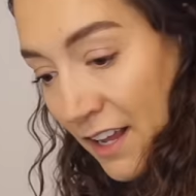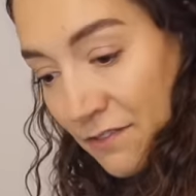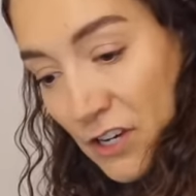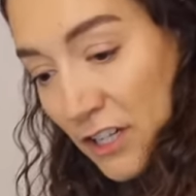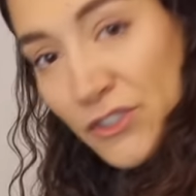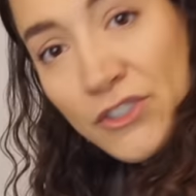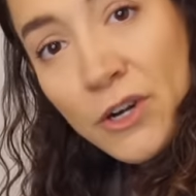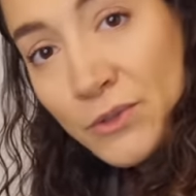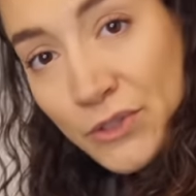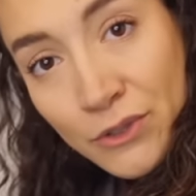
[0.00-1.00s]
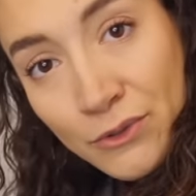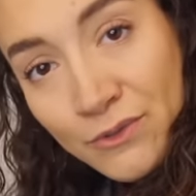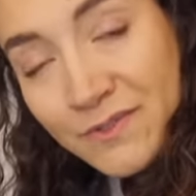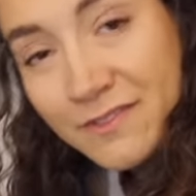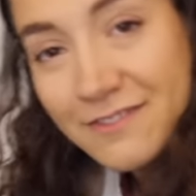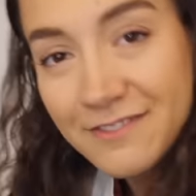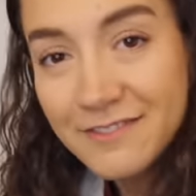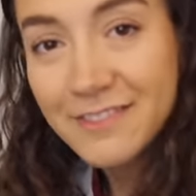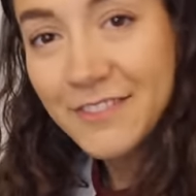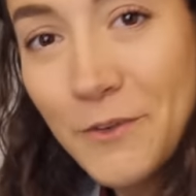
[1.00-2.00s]
If not a snowsuit,
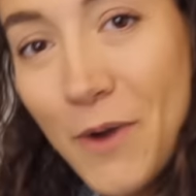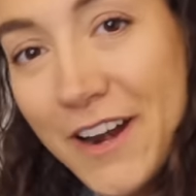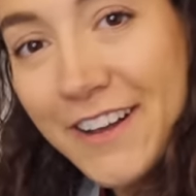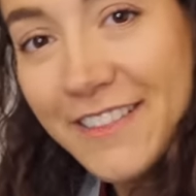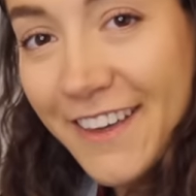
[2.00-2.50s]
why not